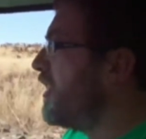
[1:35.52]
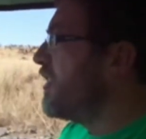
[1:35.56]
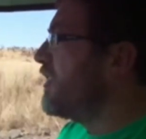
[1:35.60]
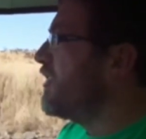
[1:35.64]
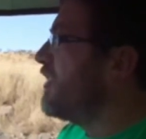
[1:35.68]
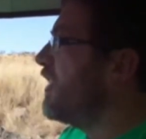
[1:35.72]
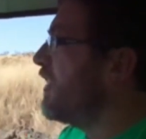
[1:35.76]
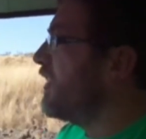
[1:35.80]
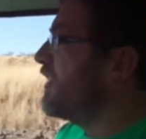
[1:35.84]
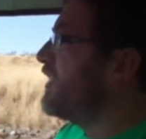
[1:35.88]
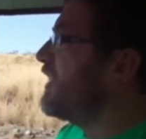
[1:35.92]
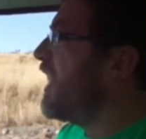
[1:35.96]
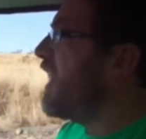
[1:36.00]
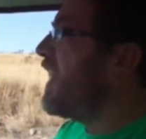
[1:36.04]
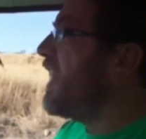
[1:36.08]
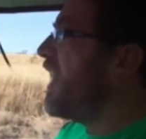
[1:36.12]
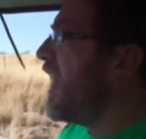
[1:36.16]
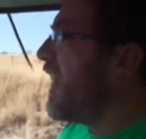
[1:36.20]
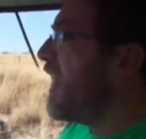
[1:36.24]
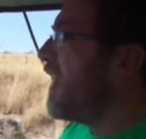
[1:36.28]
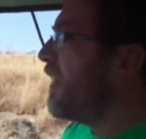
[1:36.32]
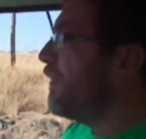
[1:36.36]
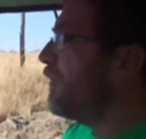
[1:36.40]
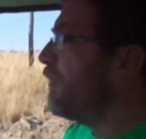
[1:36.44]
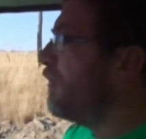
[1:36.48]
that they
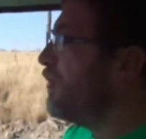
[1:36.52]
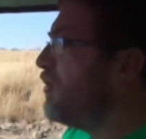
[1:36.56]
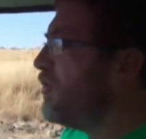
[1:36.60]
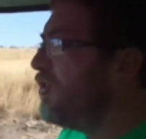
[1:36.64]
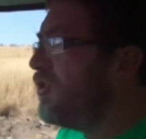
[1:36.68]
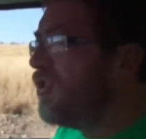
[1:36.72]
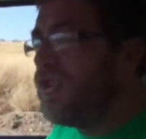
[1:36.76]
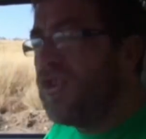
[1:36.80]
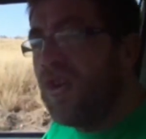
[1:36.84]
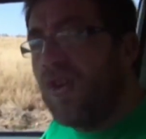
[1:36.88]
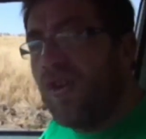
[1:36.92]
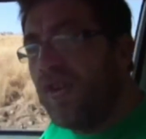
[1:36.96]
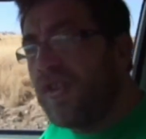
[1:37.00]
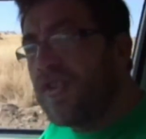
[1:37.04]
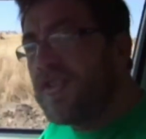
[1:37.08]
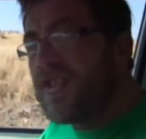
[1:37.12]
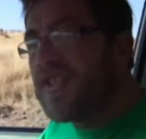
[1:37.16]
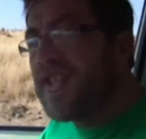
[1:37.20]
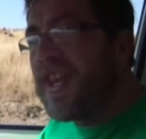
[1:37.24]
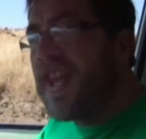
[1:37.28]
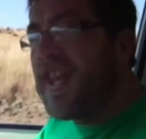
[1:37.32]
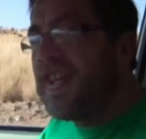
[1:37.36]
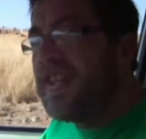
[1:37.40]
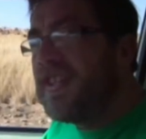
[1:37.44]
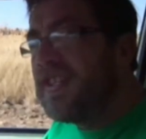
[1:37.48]
have not
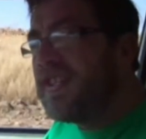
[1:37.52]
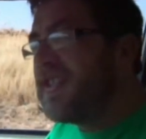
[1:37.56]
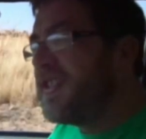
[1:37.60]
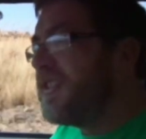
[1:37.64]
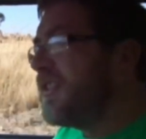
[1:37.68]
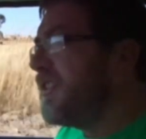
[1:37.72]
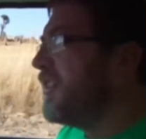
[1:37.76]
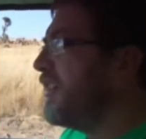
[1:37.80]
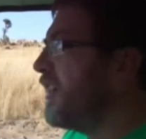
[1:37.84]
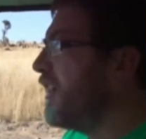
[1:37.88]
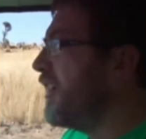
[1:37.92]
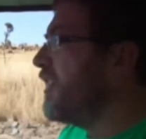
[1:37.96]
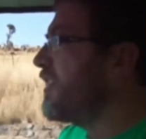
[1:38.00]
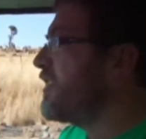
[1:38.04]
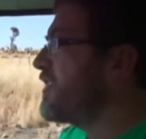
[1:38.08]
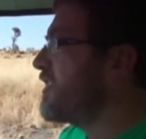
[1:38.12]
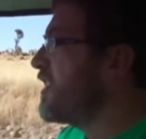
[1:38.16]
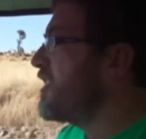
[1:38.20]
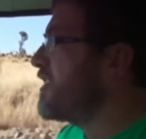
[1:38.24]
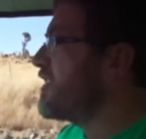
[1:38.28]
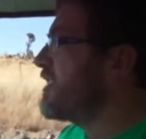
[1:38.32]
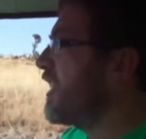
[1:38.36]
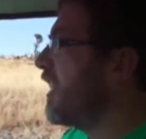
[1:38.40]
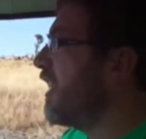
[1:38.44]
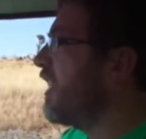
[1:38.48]
sent uh,
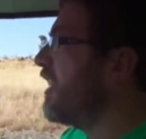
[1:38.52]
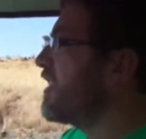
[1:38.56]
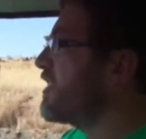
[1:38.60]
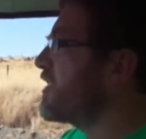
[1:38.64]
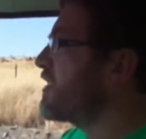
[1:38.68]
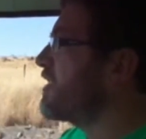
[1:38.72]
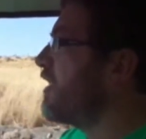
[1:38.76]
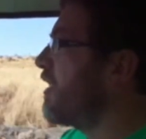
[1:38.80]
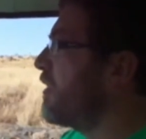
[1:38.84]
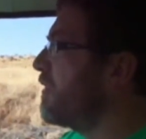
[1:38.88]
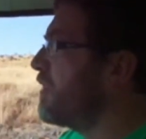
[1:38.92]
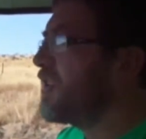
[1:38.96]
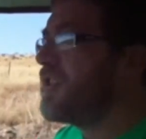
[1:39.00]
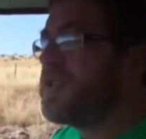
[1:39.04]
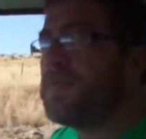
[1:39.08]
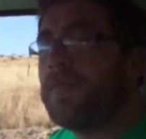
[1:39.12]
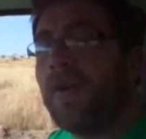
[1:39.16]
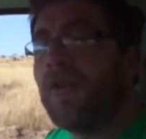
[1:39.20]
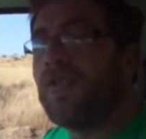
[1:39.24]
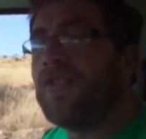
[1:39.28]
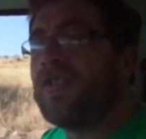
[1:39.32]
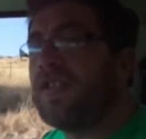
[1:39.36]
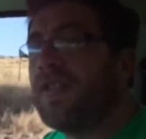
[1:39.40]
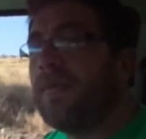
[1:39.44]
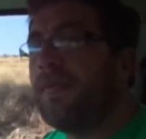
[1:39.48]
since the last time they
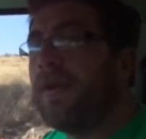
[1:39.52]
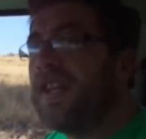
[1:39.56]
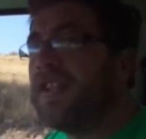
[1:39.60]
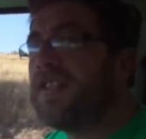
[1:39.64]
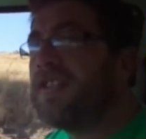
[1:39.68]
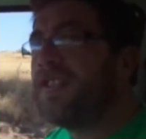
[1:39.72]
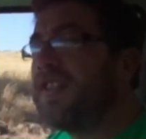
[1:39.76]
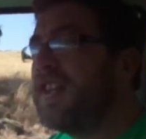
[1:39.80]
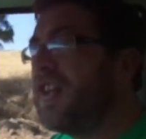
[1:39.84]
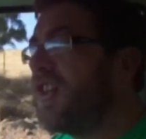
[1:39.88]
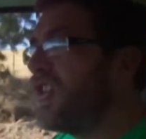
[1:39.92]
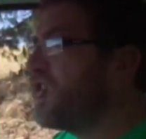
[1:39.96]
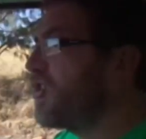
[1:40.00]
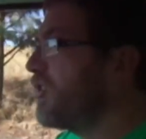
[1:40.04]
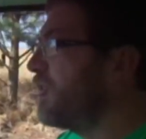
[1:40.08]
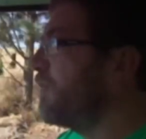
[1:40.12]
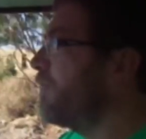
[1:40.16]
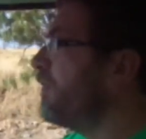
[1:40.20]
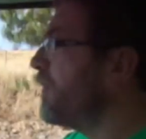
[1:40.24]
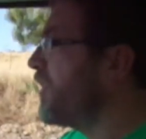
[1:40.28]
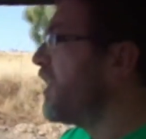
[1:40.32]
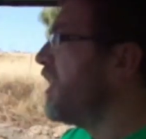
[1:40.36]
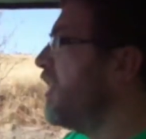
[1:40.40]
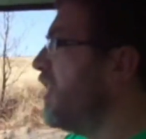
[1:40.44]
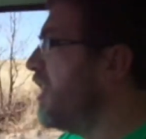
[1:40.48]
spoke to the base station.
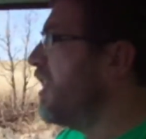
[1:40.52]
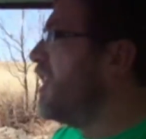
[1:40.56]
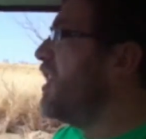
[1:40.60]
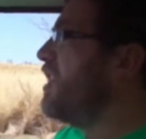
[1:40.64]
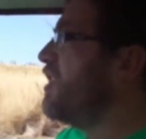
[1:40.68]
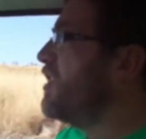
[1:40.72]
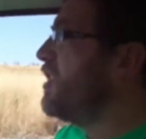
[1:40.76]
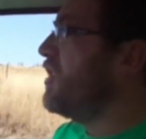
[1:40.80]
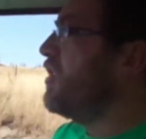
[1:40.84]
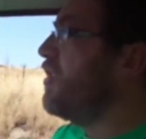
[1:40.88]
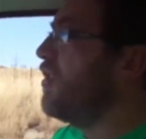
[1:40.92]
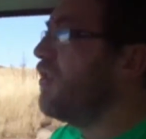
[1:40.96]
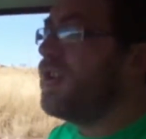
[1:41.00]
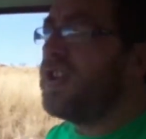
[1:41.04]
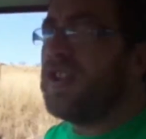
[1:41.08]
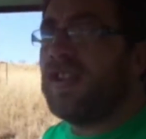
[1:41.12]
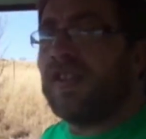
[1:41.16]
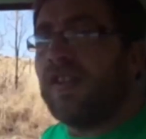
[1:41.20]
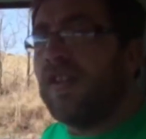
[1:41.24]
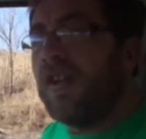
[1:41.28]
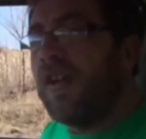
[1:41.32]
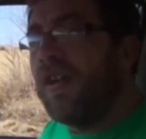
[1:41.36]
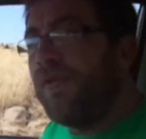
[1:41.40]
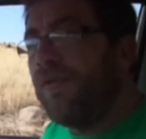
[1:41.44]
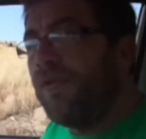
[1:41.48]
The unit
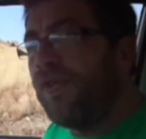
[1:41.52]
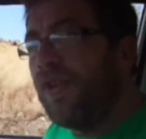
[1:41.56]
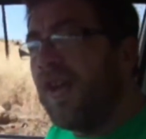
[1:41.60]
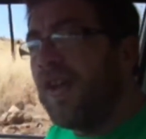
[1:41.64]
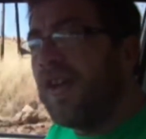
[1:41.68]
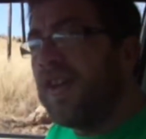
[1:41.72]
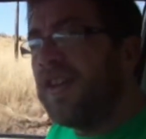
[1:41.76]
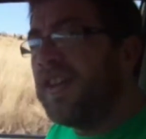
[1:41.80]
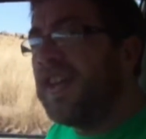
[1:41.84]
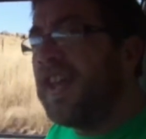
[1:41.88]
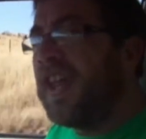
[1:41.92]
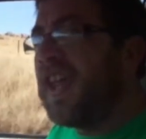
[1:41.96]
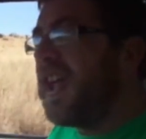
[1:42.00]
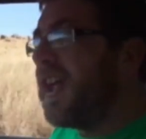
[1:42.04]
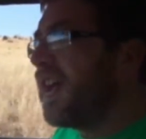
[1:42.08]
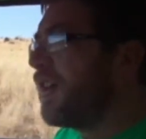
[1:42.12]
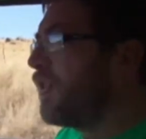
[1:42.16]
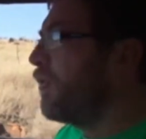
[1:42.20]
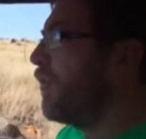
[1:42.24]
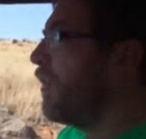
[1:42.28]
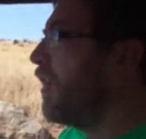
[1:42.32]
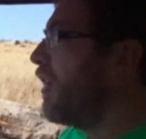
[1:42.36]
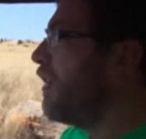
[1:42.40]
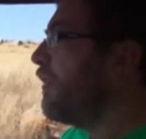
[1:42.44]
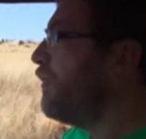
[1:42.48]
that I fly in the
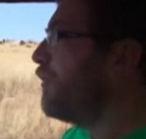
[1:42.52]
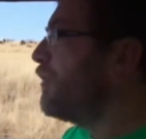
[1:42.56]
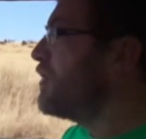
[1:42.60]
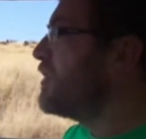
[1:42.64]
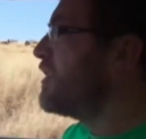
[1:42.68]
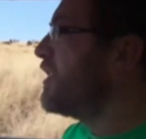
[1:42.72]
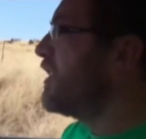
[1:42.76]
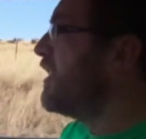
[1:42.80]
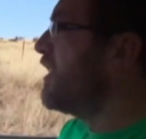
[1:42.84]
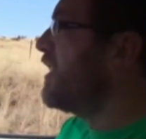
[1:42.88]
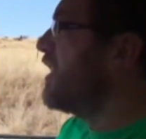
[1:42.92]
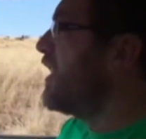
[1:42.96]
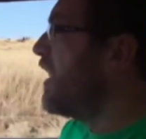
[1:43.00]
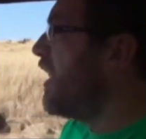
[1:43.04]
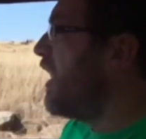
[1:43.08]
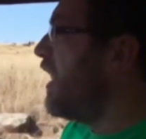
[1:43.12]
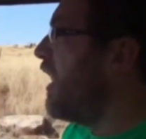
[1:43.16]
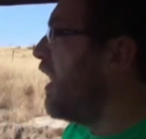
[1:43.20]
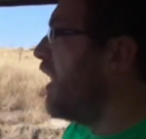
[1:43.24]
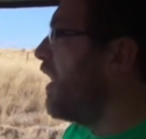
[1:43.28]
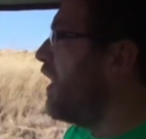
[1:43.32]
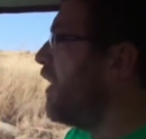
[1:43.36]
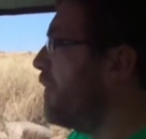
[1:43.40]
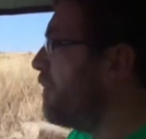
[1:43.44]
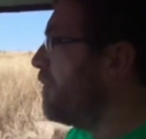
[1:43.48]
aircraft,
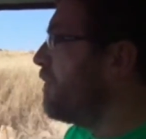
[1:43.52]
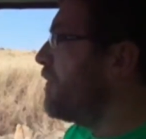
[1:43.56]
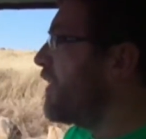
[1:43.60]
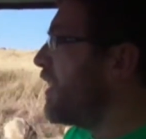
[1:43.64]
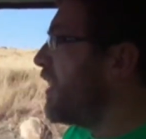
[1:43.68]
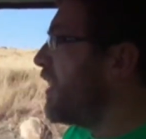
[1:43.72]
um,